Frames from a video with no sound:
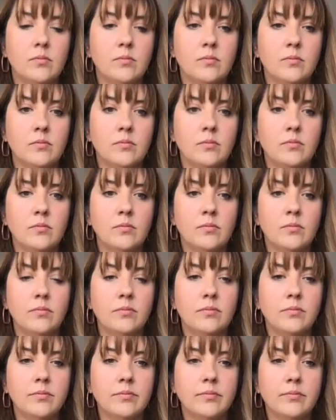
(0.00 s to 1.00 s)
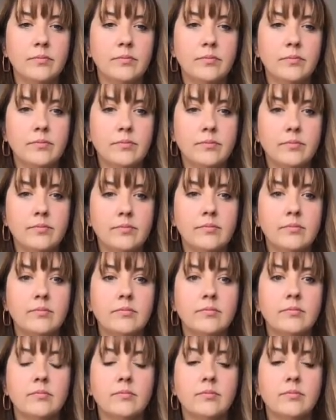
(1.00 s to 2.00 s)

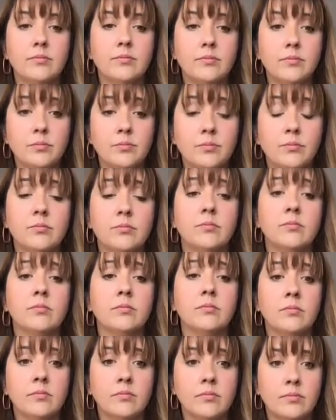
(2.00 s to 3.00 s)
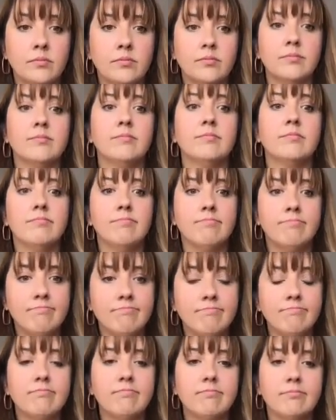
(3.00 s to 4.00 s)

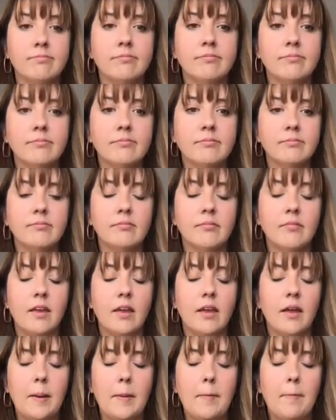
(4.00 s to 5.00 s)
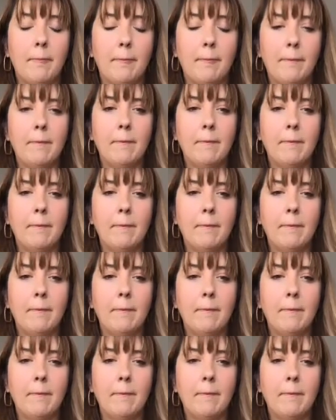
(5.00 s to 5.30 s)
(not speaking)